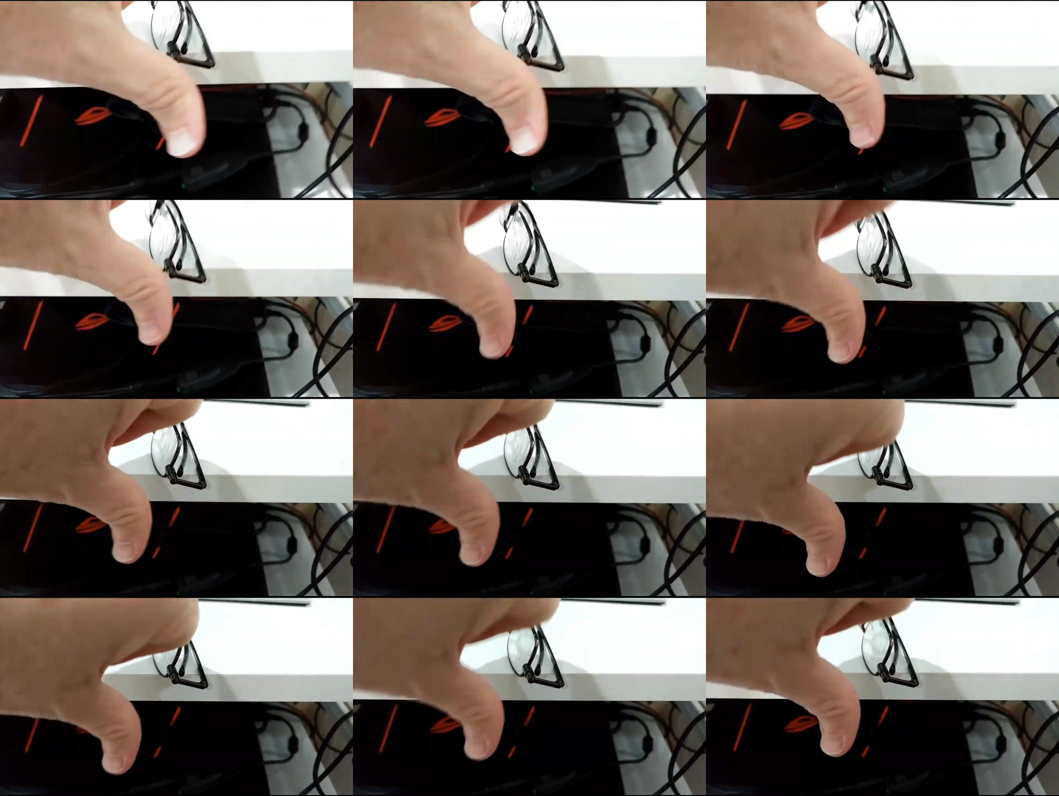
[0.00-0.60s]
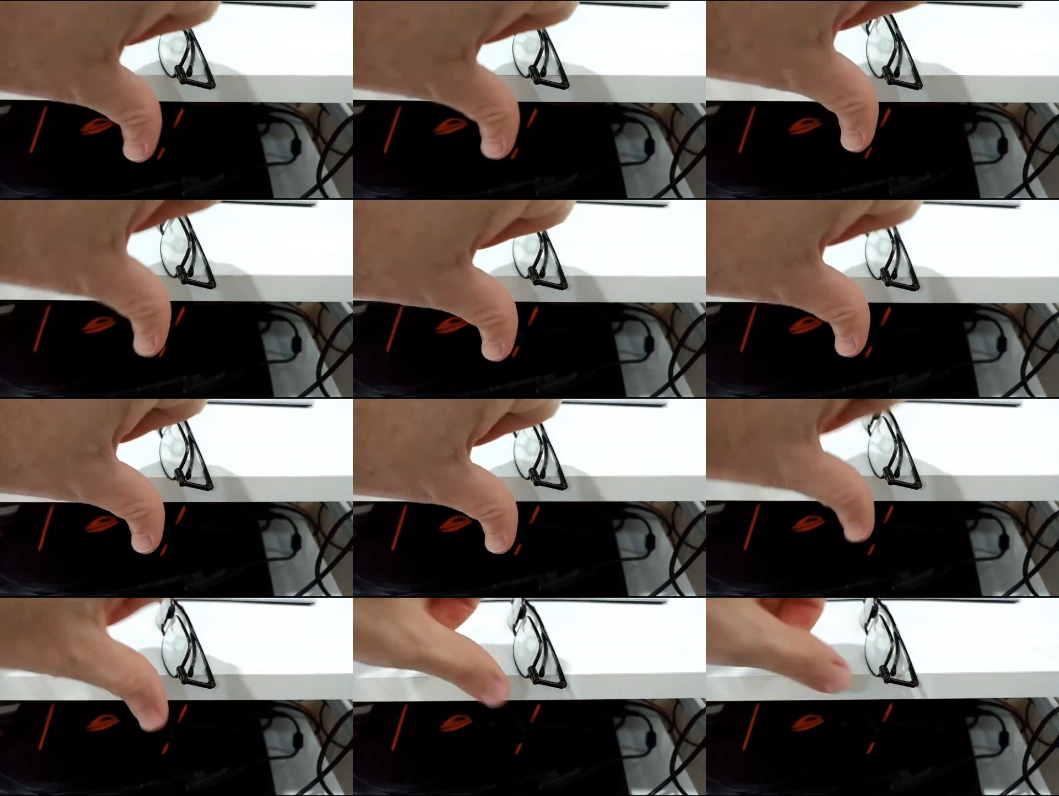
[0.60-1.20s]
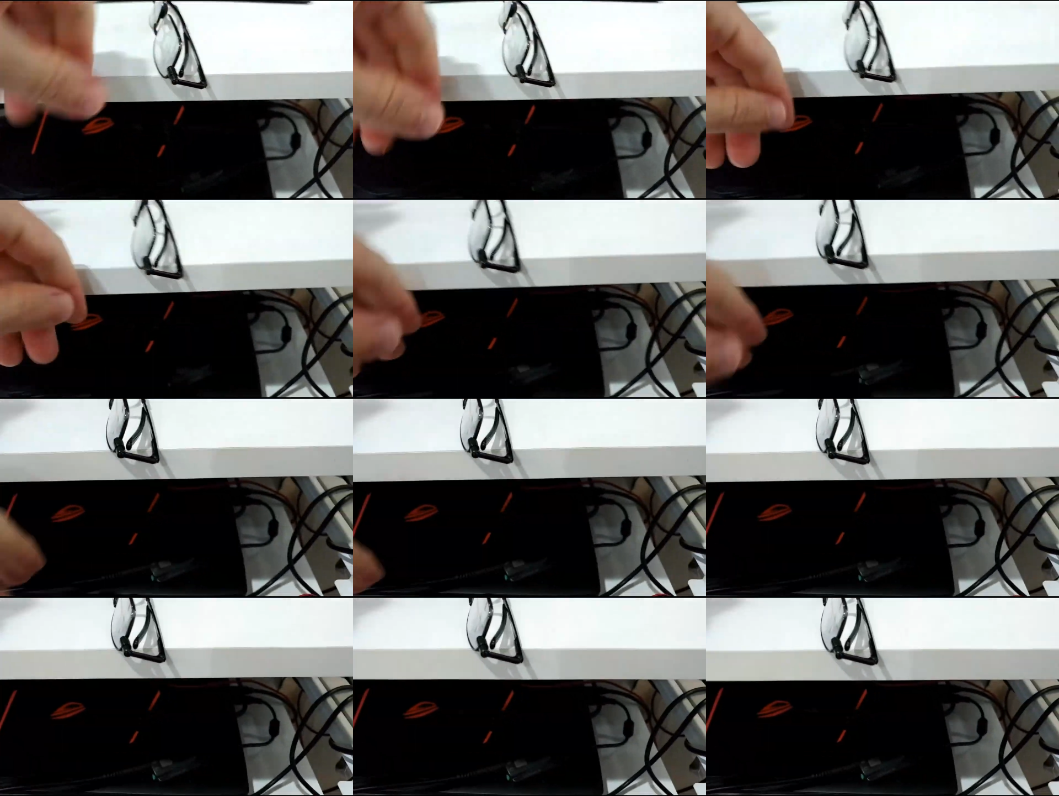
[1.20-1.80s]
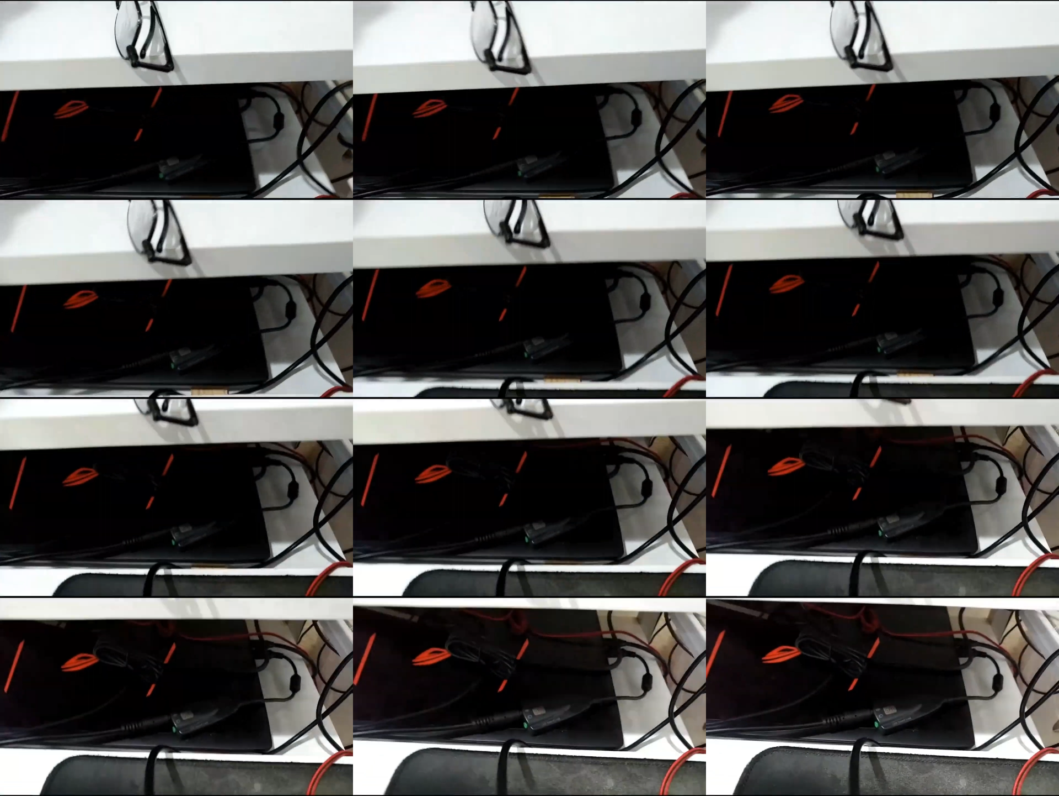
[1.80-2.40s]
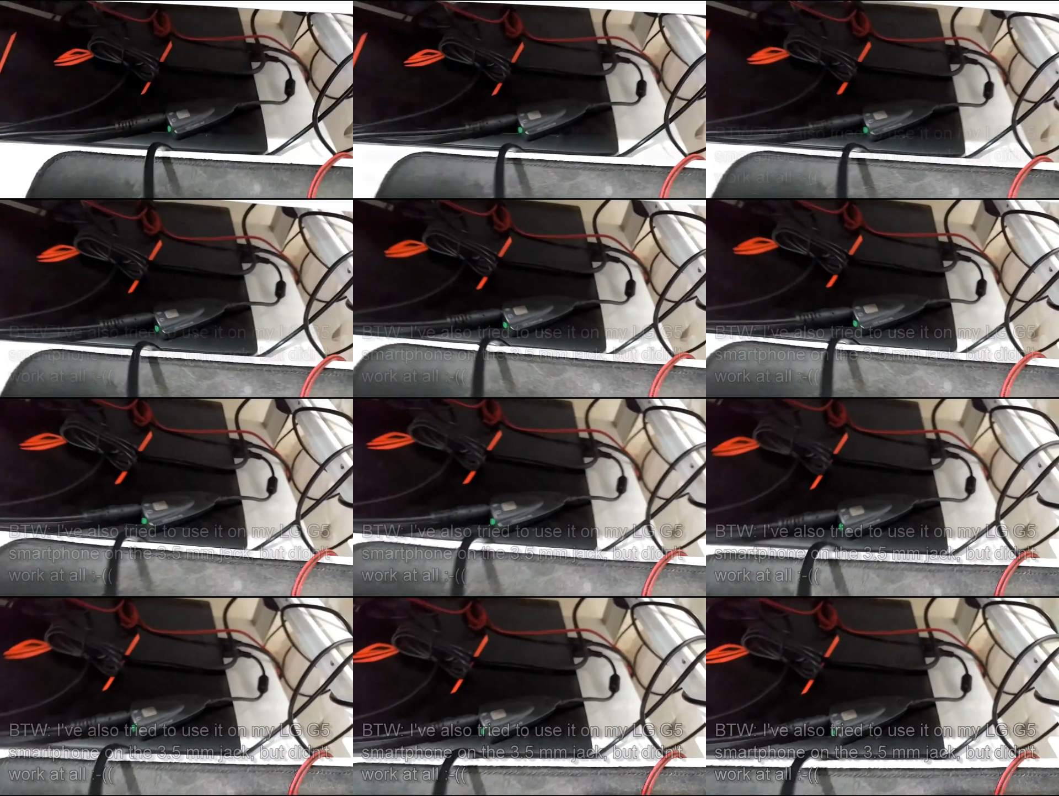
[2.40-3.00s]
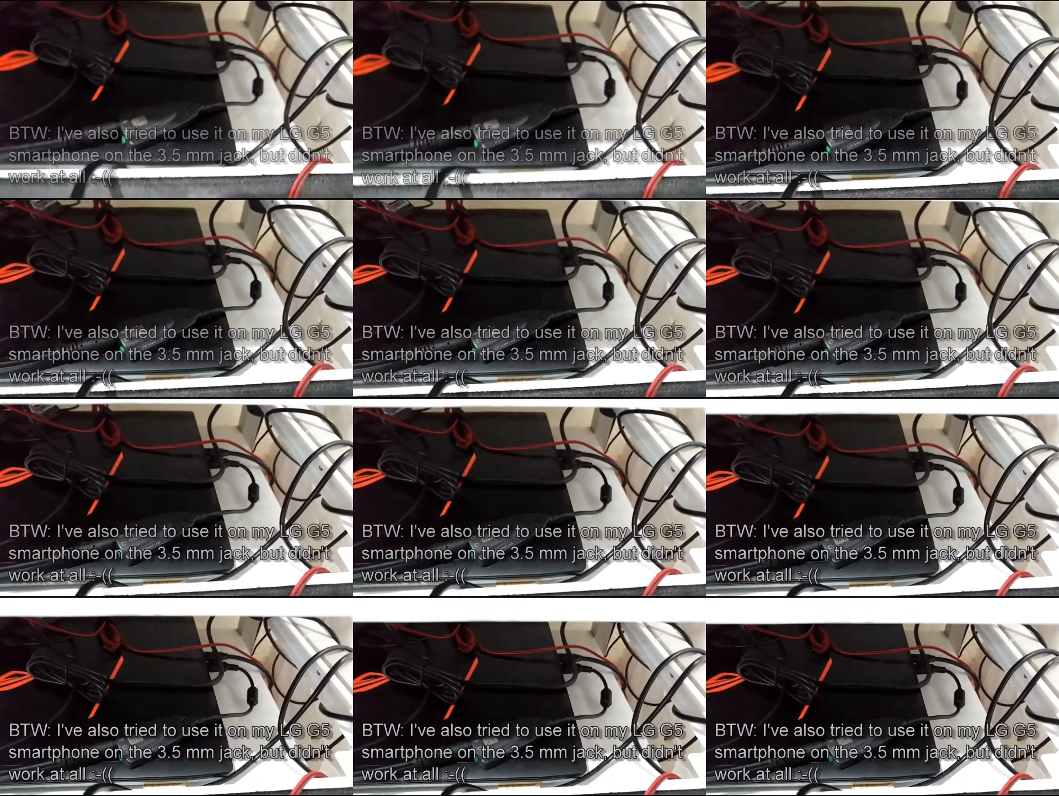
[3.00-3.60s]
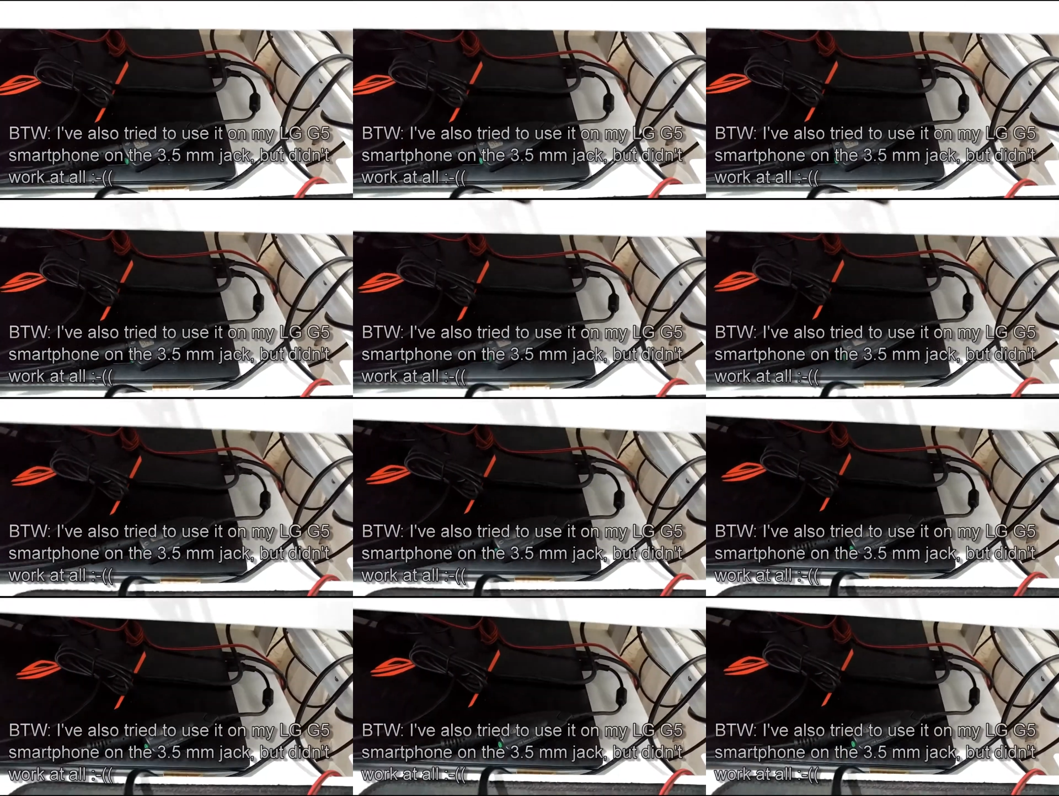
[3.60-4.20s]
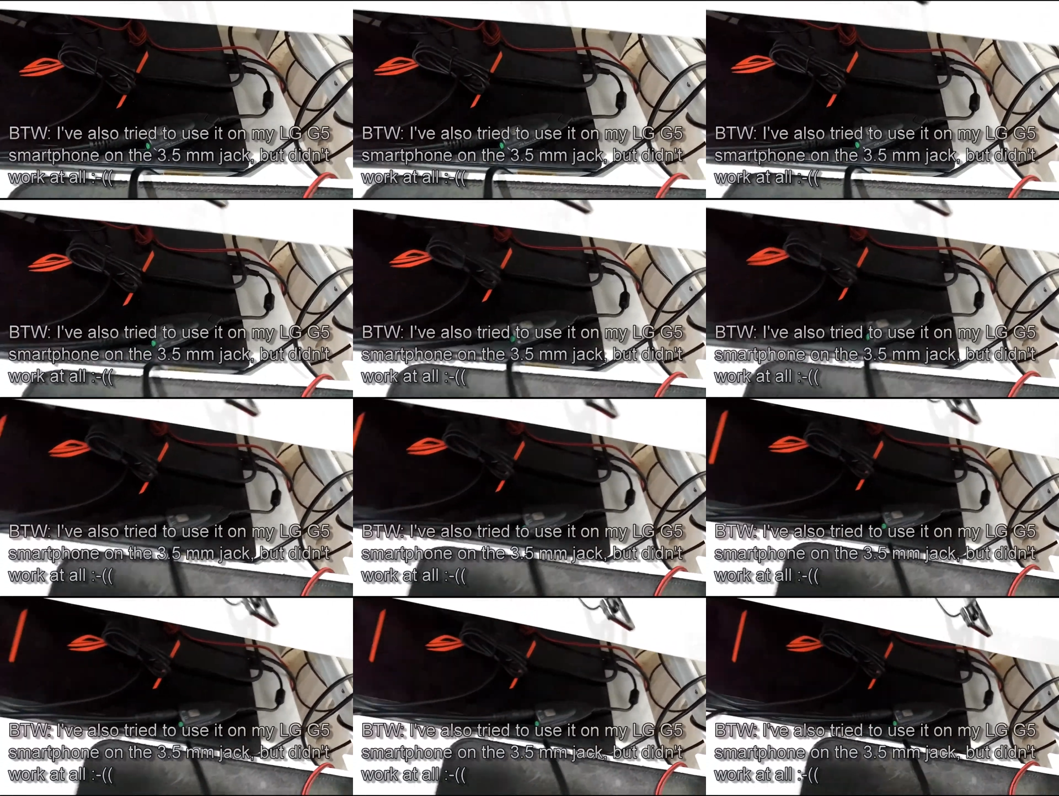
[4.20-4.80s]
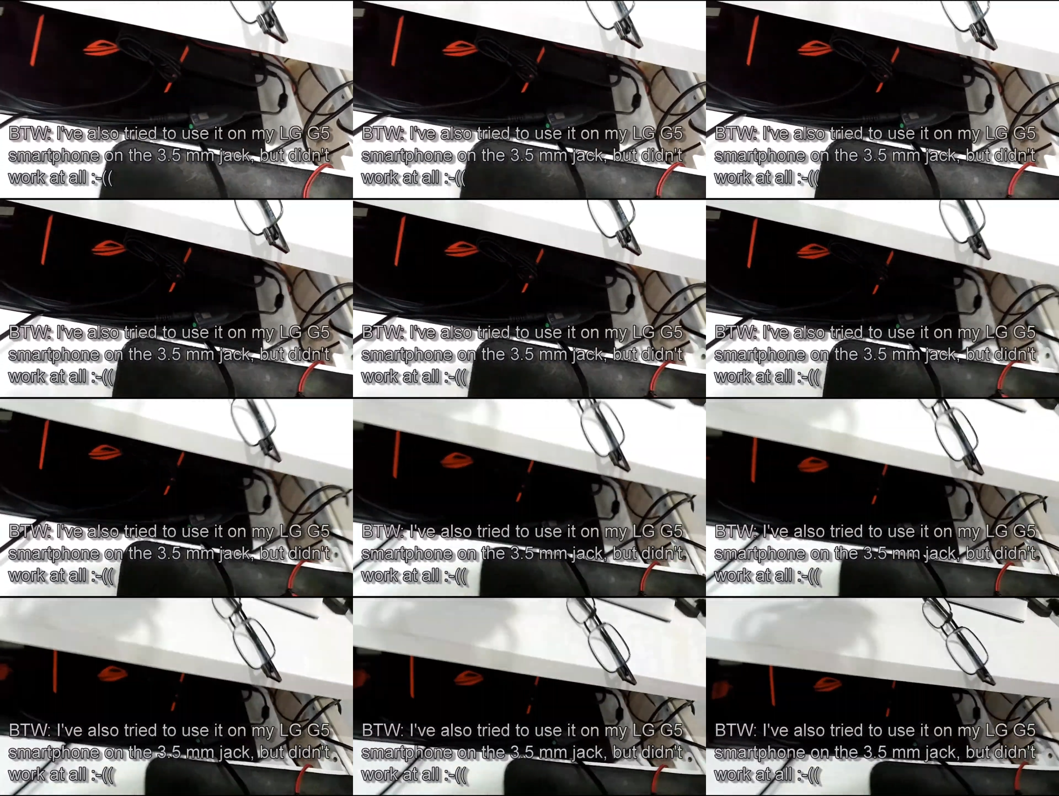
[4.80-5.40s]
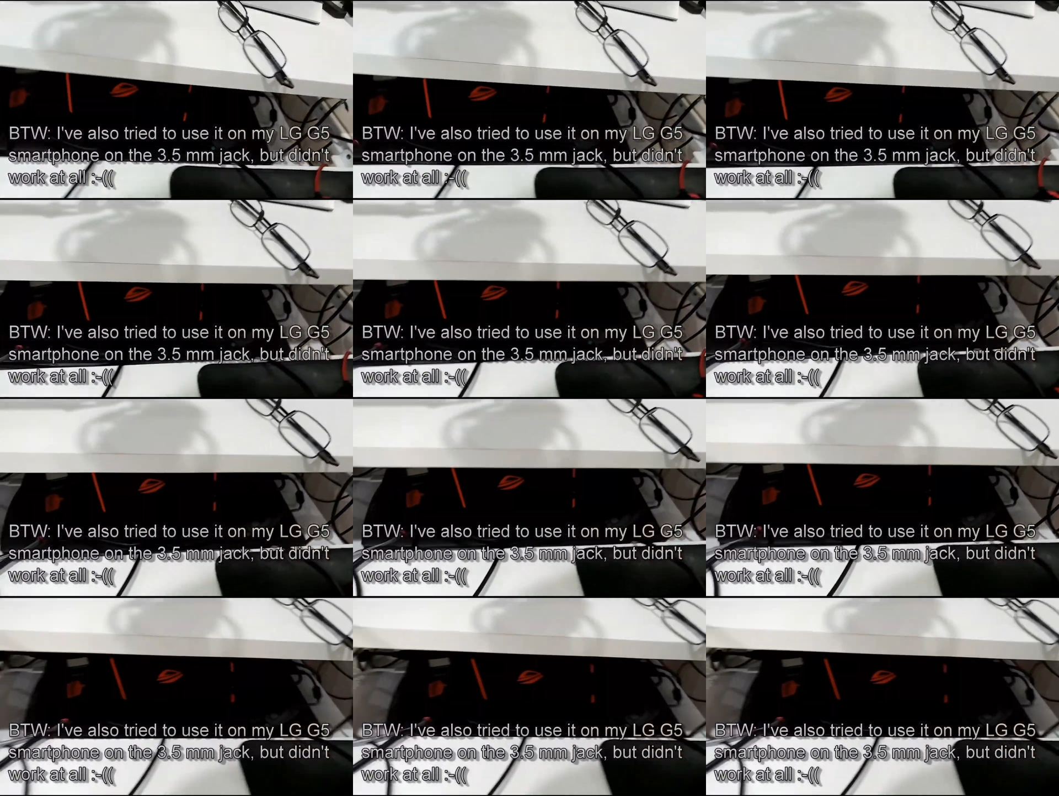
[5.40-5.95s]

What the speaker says: (no speaker visible)